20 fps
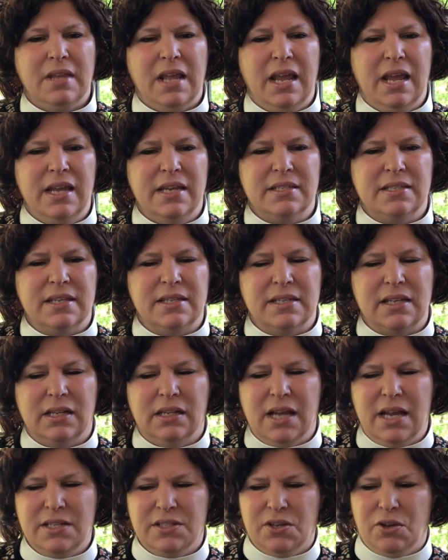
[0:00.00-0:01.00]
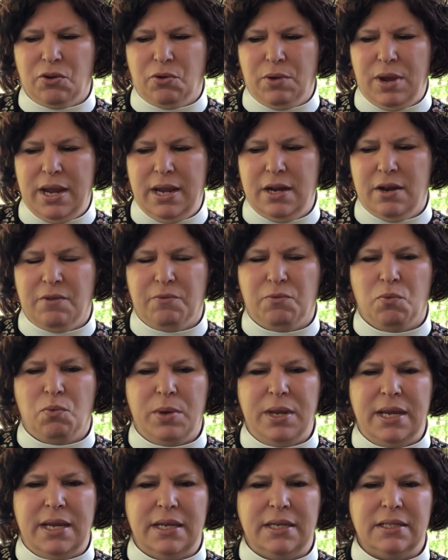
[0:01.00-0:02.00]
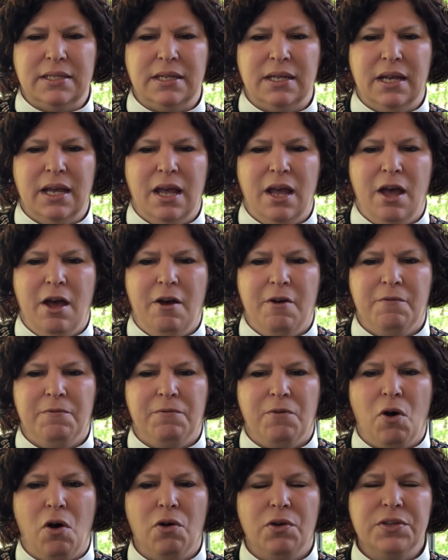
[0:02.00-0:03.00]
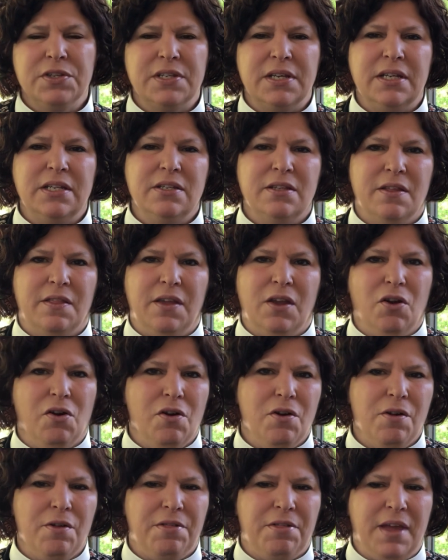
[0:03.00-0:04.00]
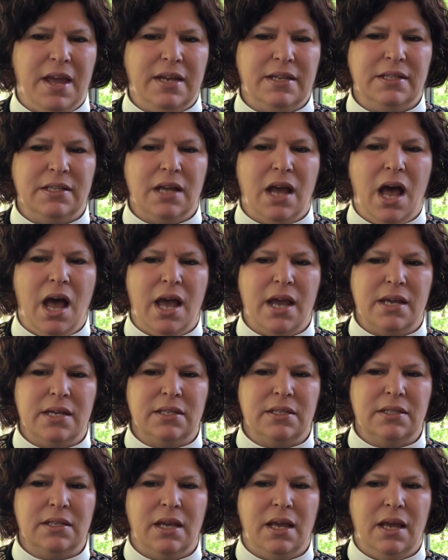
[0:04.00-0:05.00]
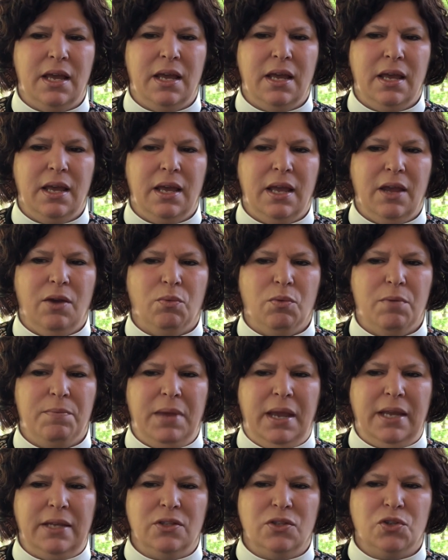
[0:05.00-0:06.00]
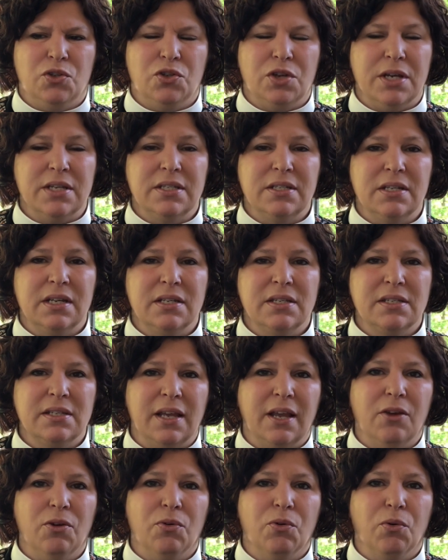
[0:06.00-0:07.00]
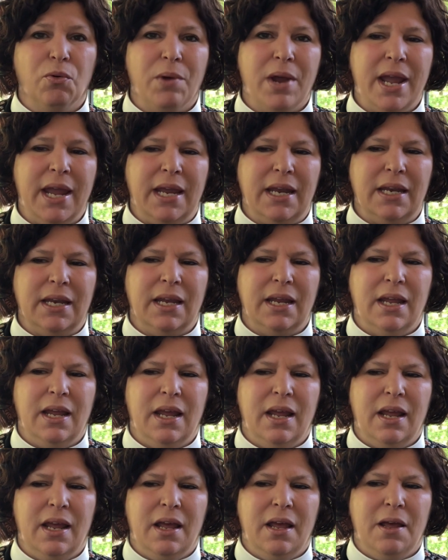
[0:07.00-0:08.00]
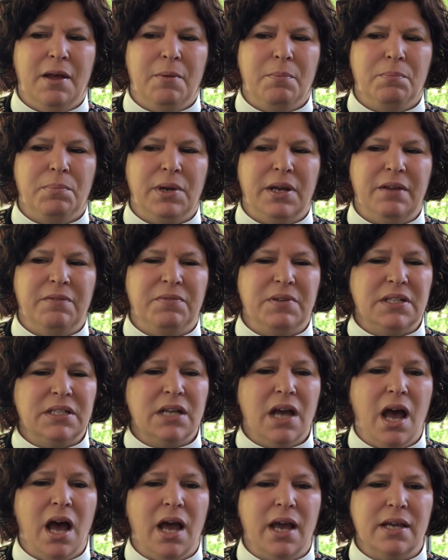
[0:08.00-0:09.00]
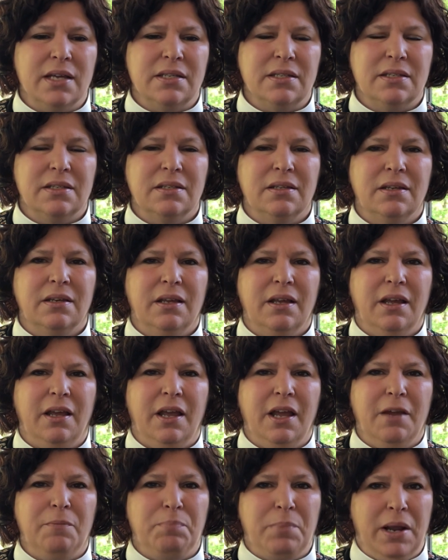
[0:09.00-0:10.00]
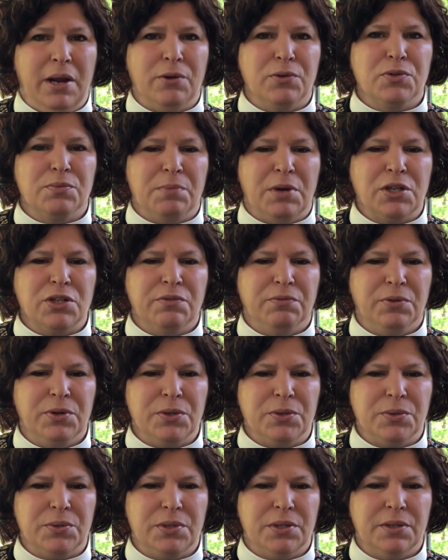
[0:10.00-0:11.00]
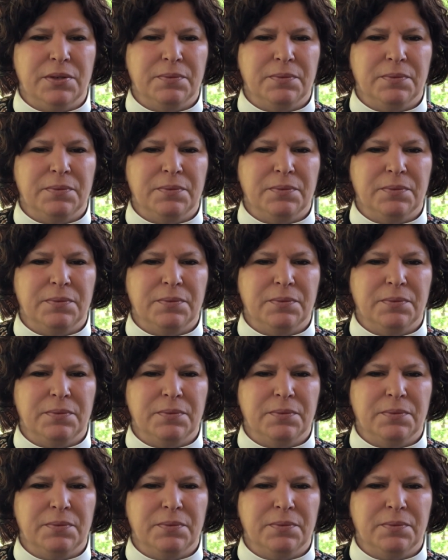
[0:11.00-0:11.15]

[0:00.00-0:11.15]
He says, "Unless a grain of wheat falls into the earth and dies, it remains just a single grain. But if it dies, it bears much fruit."